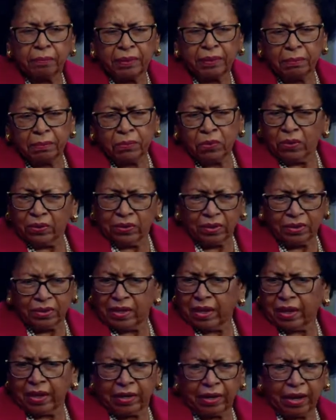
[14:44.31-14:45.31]
But more than
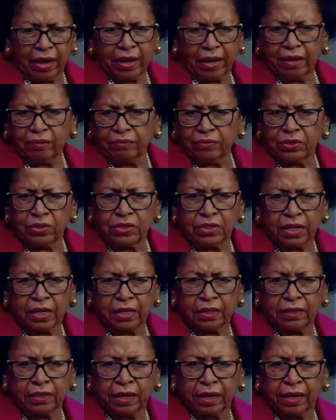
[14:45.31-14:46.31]
that, I have to
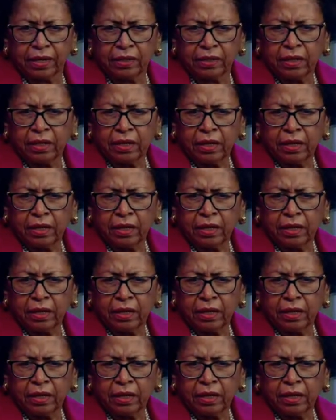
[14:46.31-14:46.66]
say that,